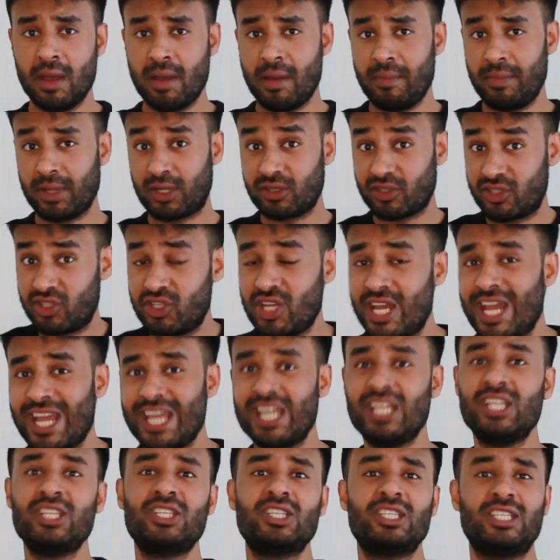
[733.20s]
Because
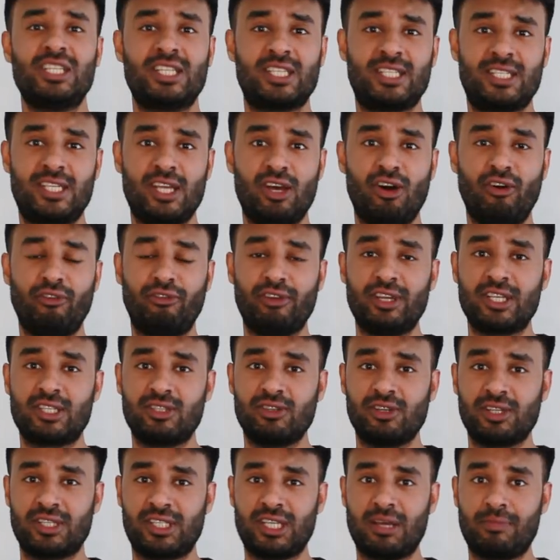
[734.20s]
change in itself is
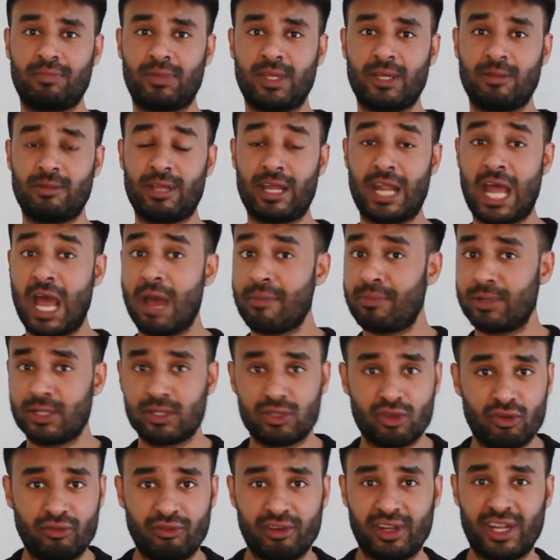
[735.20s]
not something that
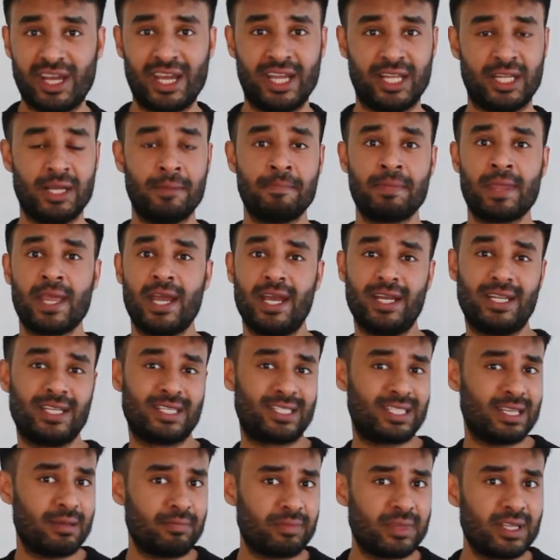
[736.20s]
happens overnight. It
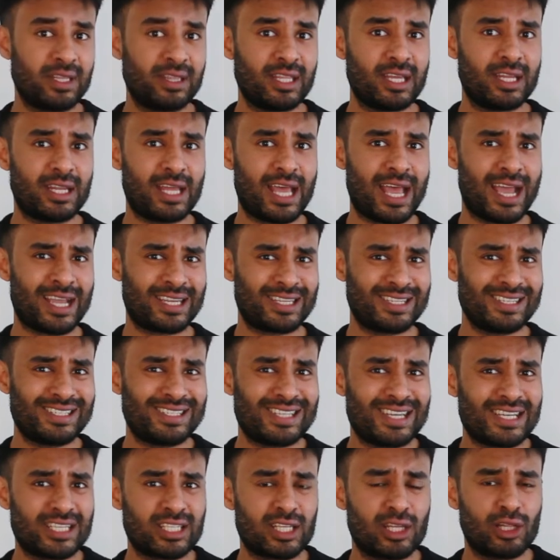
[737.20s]
is something that actually
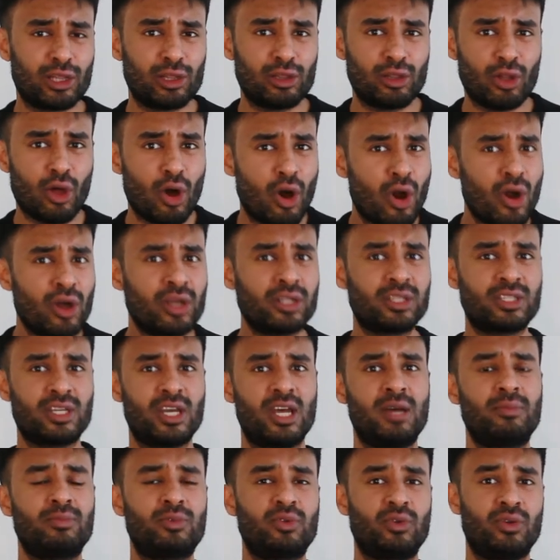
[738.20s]
takes a long
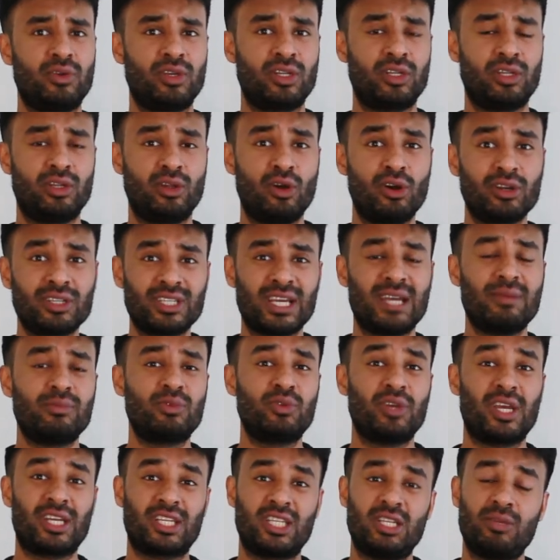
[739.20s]
time
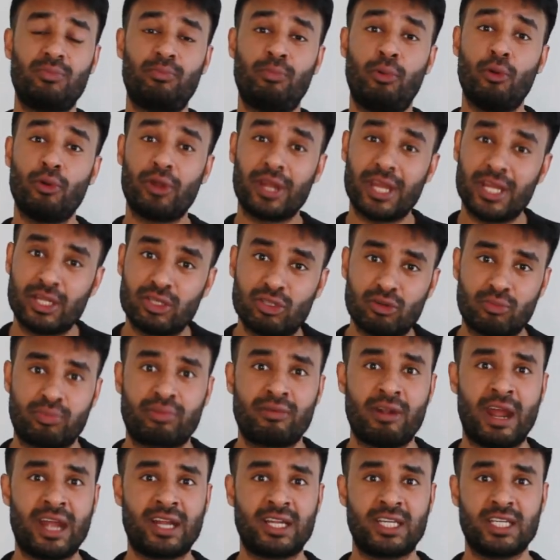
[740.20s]
to actually put into
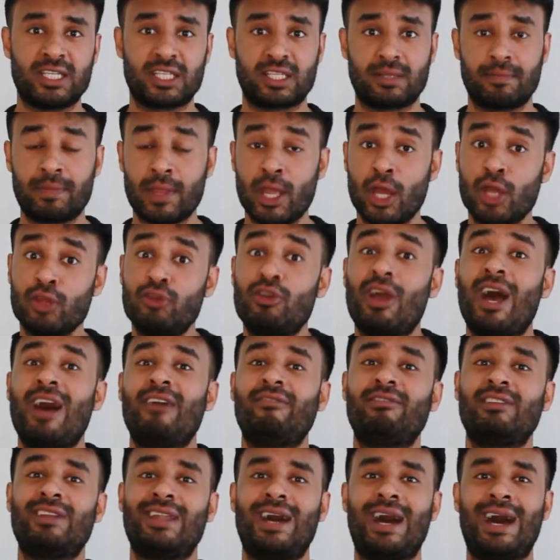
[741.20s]
practice. You
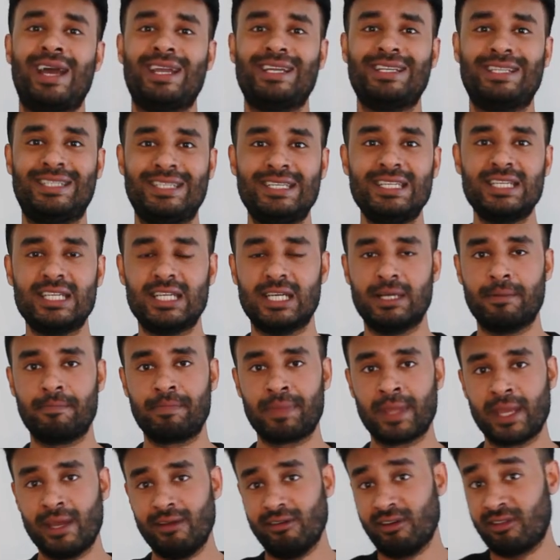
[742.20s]
have an idea,
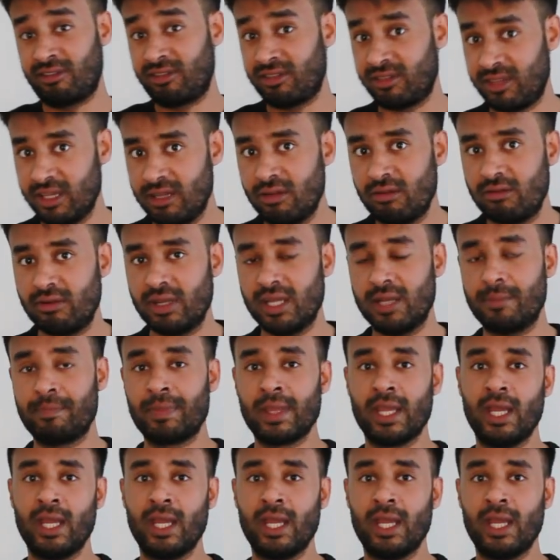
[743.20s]
a theory,